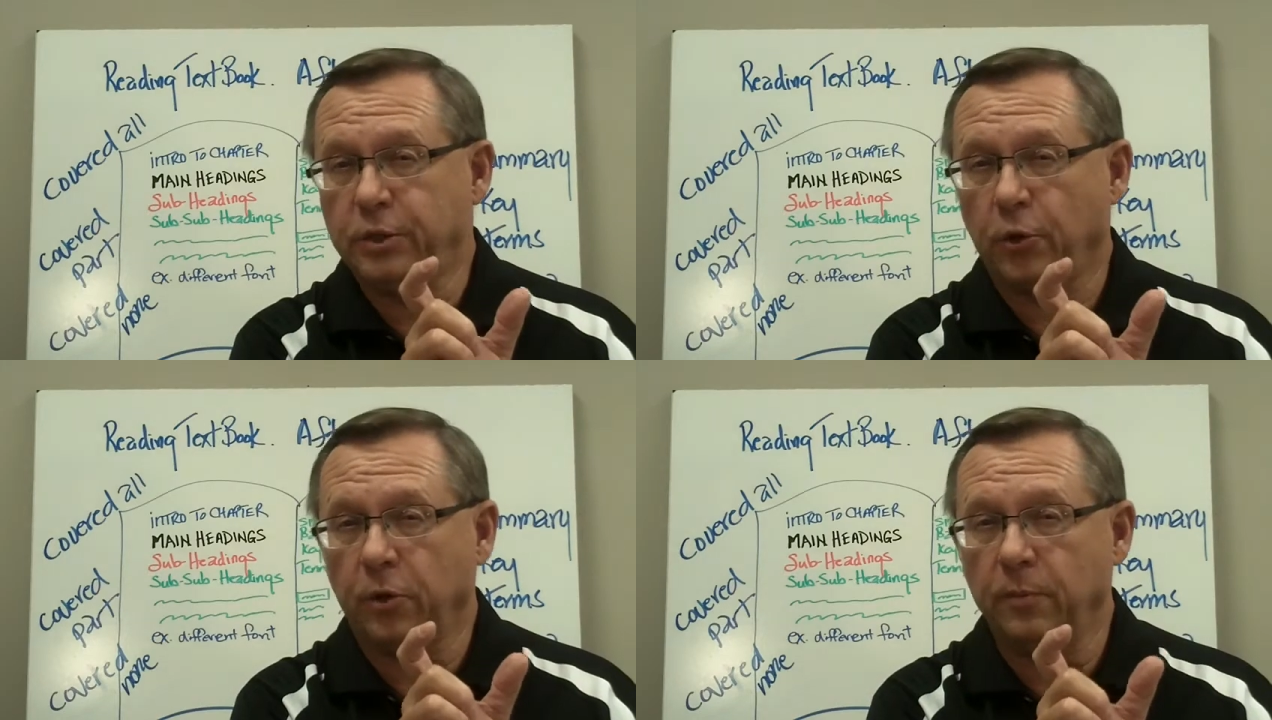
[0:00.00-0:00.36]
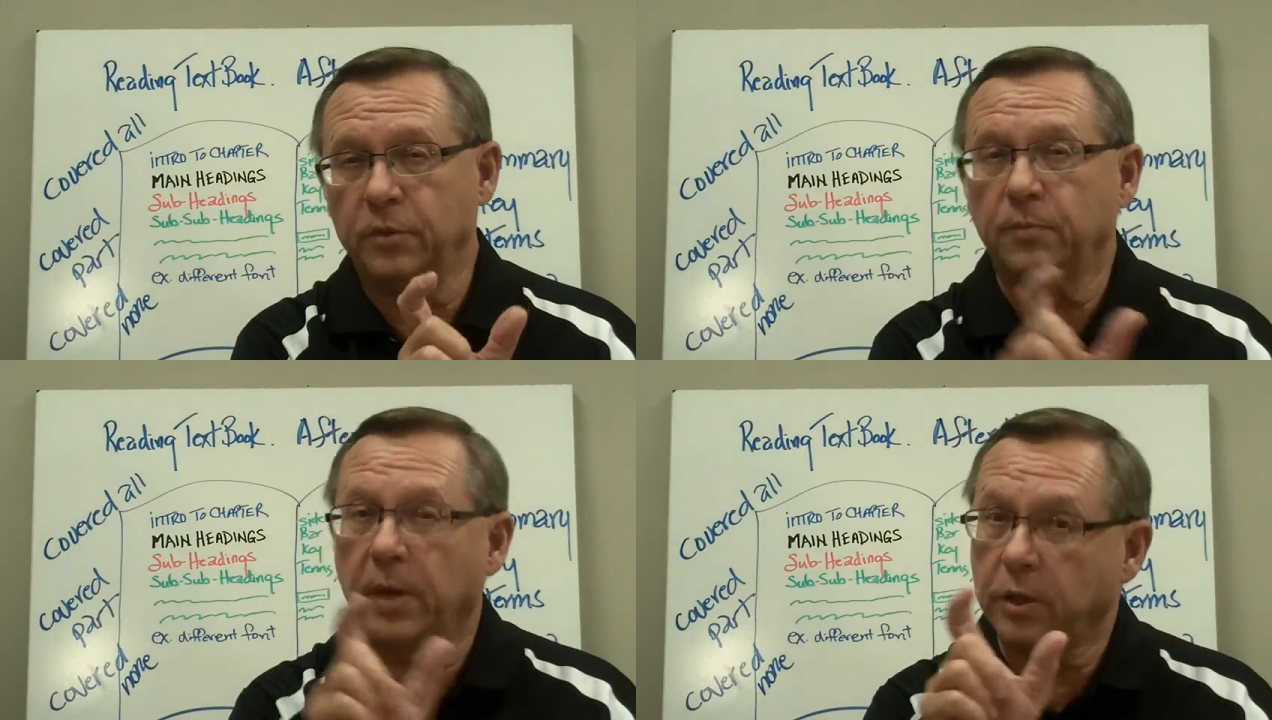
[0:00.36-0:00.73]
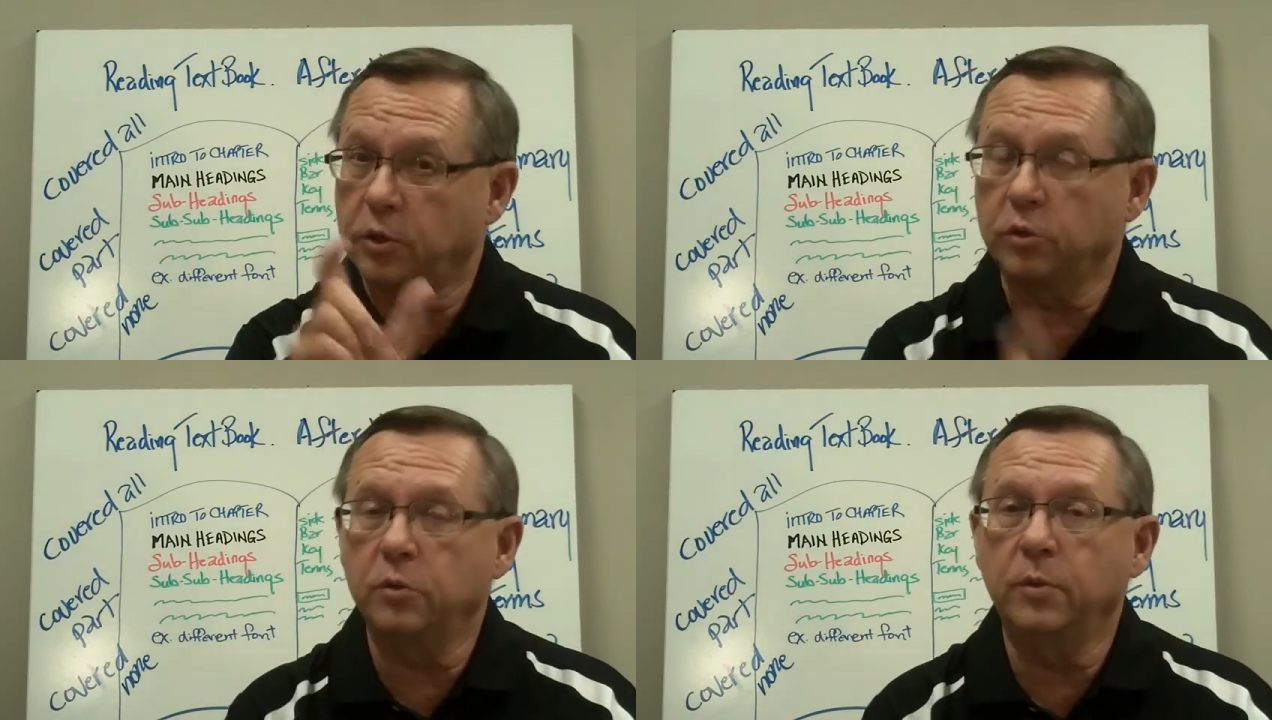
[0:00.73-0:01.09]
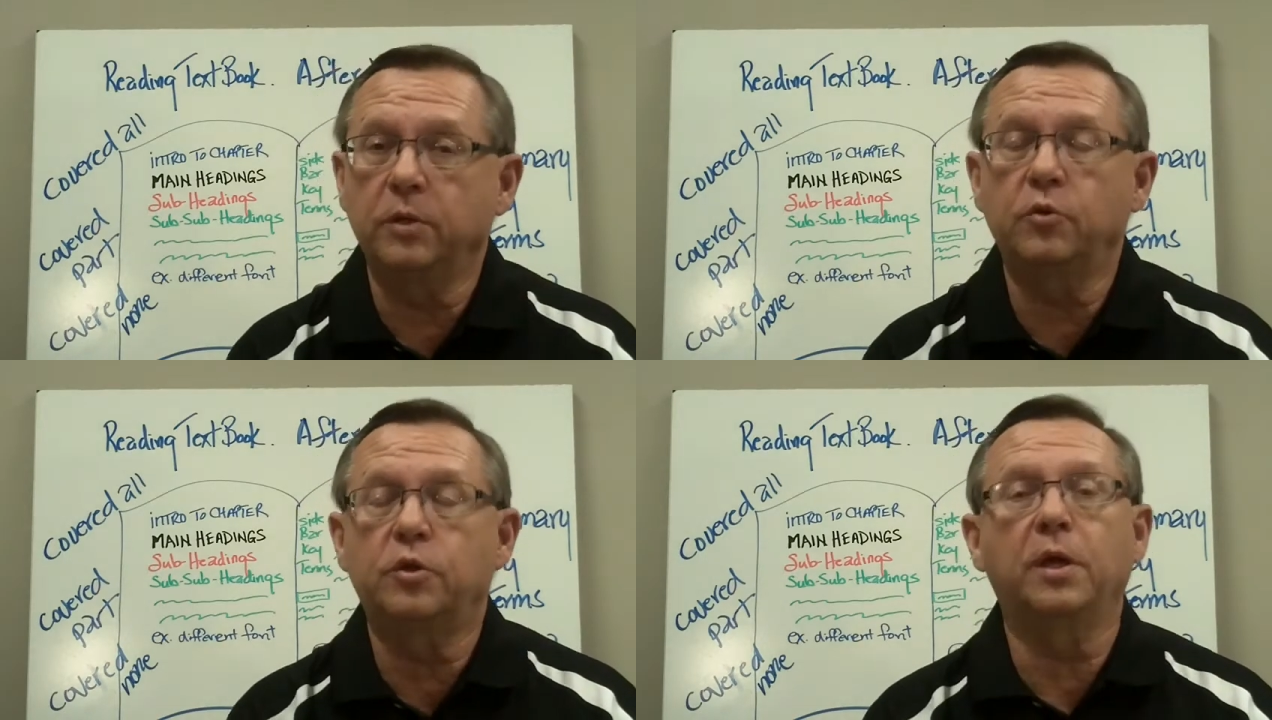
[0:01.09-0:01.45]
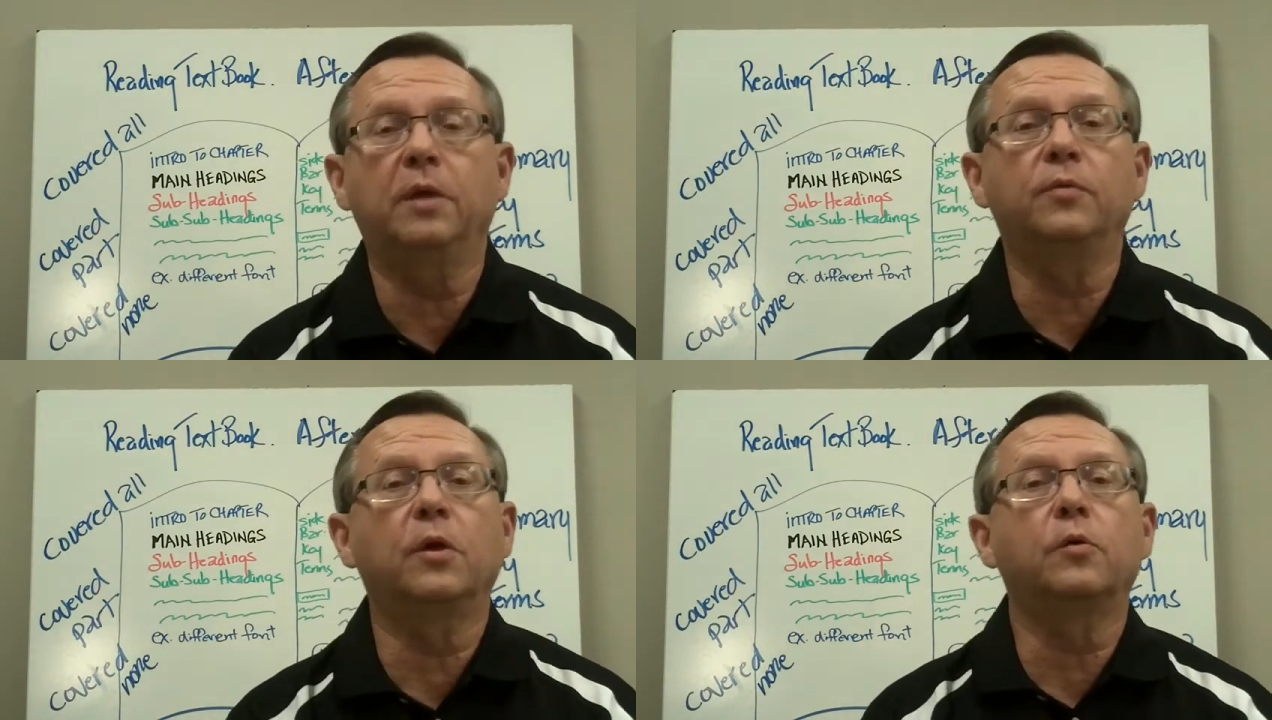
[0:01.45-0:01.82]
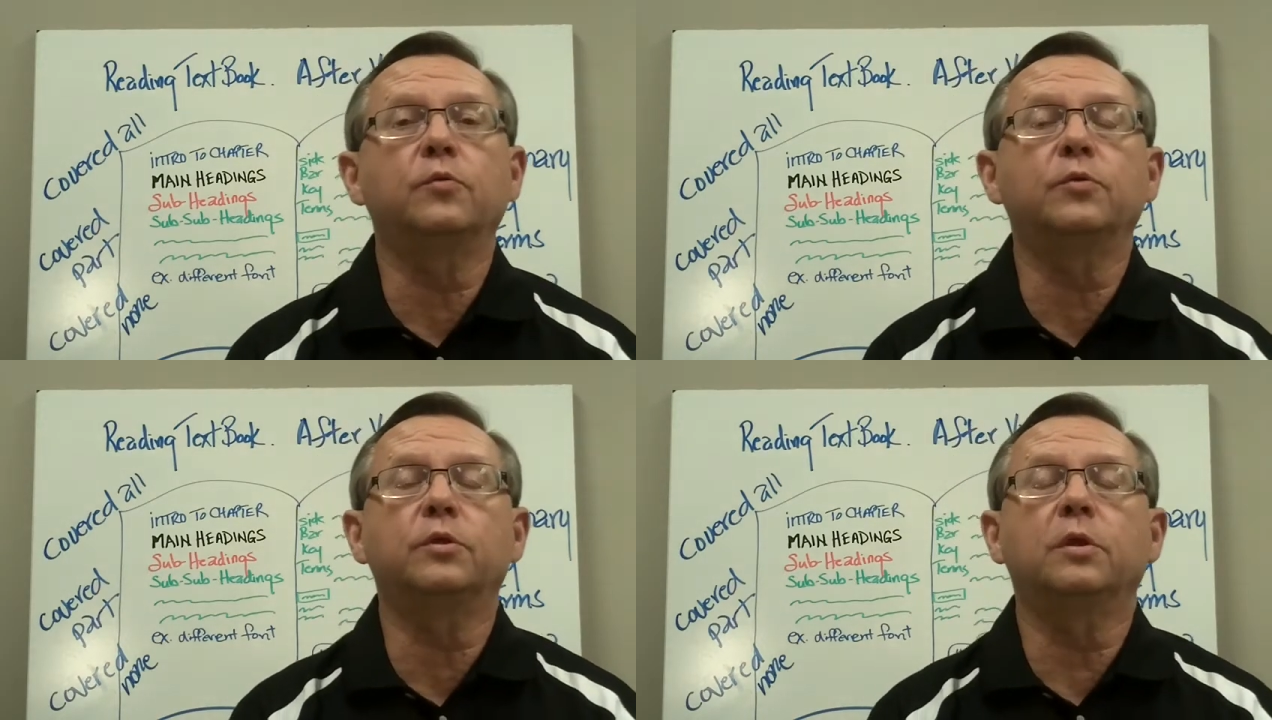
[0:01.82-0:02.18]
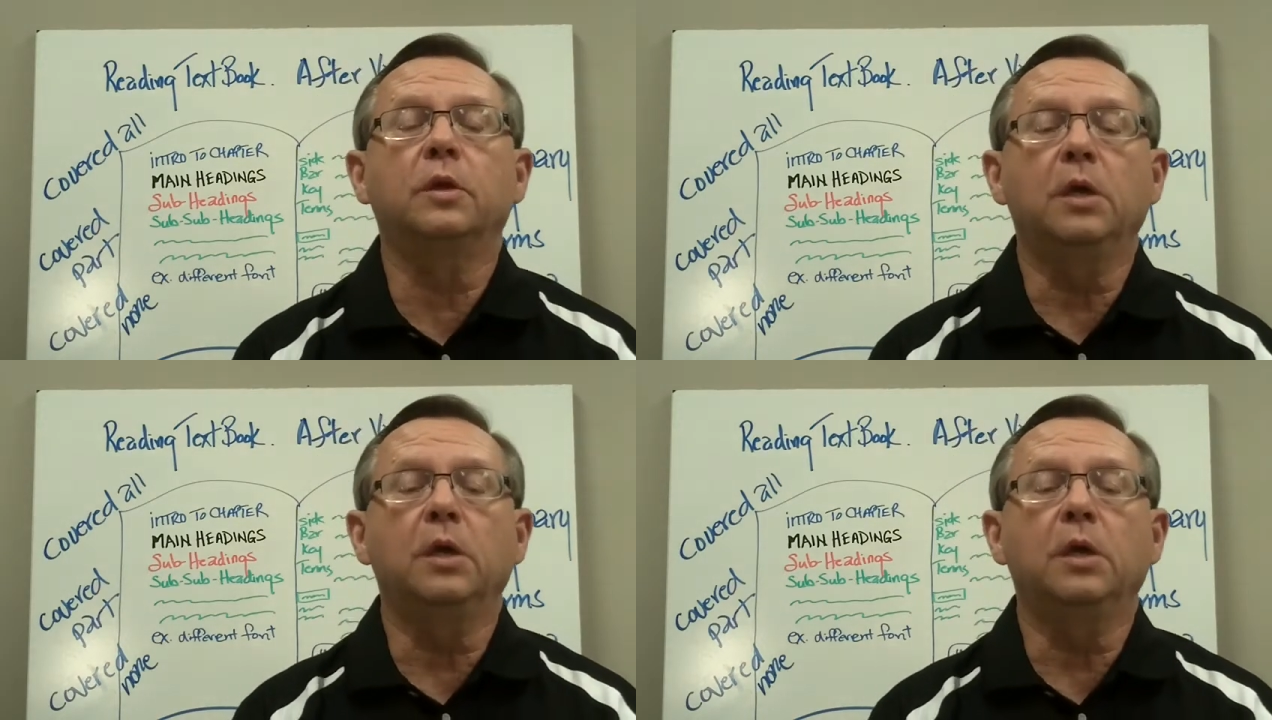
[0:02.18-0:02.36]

terms and make sure you understand those.